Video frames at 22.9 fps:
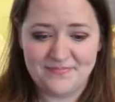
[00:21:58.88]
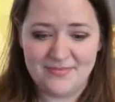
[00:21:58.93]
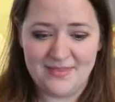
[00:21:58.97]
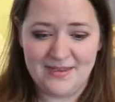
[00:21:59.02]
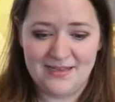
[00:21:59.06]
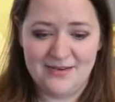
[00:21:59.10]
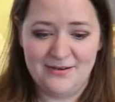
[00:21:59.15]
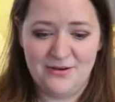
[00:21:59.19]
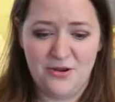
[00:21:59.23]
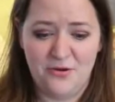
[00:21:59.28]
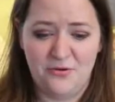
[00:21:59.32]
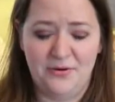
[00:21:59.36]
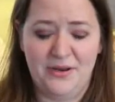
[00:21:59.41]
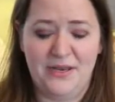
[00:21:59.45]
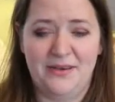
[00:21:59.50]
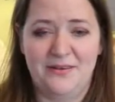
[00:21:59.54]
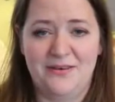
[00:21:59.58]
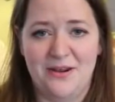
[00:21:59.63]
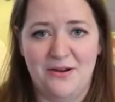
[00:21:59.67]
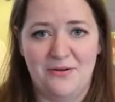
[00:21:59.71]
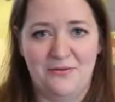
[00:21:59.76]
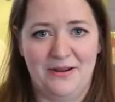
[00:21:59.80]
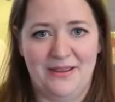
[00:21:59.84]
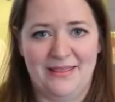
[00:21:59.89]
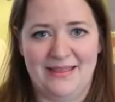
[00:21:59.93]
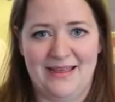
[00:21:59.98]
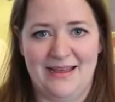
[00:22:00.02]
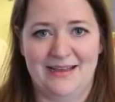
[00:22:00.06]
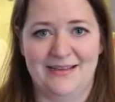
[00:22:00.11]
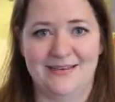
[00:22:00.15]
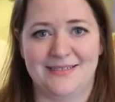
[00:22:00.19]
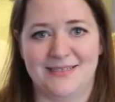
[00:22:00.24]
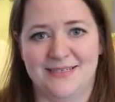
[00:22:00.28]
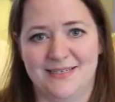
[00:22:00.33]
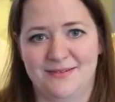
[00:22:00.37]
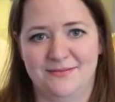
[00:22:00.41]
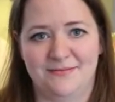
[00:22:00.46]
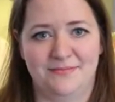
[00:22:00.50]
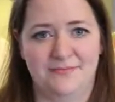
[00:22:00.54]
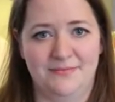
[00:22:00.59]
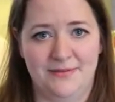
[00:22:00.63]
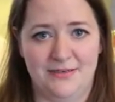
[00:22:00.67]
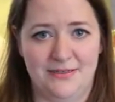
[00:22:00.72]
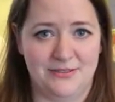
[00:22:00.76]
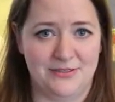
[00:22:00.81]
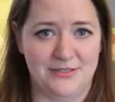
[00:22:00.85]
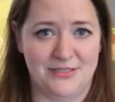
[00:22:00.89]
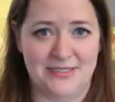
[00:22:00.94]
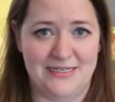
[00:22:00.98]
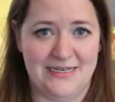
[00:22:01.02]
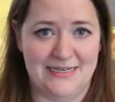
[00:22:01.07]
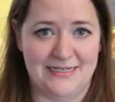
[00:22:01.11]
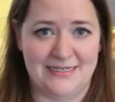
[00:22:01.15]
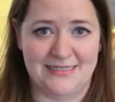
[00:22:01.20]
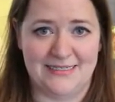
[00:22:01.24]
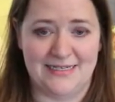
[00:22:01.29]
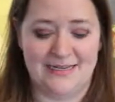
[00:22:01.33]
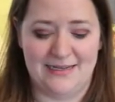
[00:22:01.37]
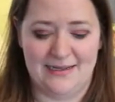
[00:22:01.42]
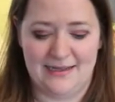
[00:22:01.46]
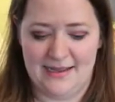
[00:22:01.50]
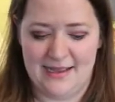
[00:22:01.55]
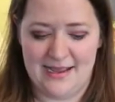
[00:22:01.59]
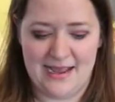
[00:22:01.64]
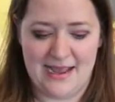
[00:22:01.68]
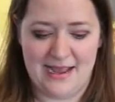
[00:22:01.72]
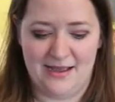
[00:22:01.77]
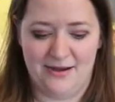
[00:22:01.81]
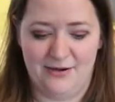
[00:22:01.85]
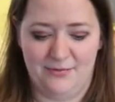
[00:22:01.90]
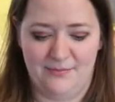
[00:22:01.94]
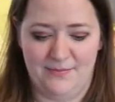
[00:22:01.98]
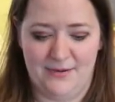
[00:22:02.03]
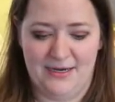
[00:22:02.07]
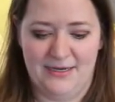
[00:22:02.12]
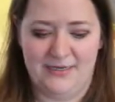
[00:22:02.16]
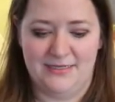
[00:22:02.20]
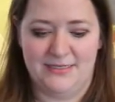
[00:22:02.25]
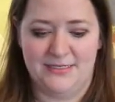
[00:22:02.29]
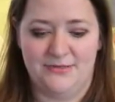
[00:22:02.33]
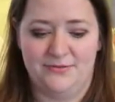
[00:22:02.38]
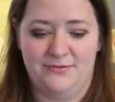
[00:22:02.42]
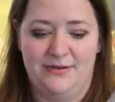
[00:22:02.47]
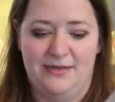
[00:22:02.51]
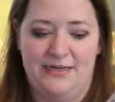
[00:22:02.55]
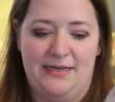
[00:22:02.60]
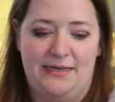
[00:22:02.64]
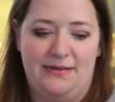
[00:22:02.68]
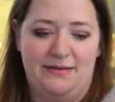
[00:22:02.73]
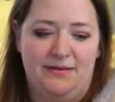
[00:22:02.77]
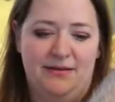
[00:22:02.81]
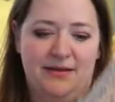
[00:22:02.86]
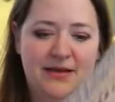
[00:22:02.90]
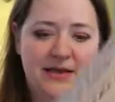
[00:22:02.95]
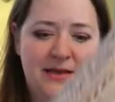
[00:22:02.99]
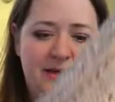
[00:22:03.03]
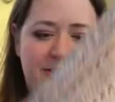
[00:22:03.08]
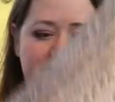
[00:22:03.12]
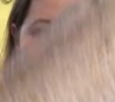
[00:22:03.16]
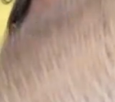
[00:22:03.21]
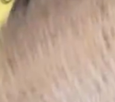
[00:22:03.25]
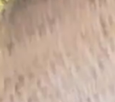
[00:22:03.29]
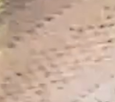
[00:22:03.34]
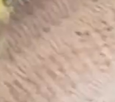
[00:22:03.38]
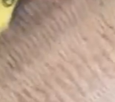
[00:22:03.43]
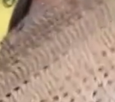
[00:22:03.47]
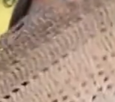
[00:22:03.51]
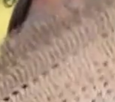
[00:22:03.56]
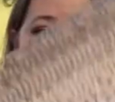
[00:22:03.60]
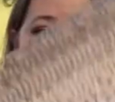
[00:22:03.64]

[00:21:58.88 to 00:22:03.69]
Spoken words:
knowing that you just need to add or minus 3 rows.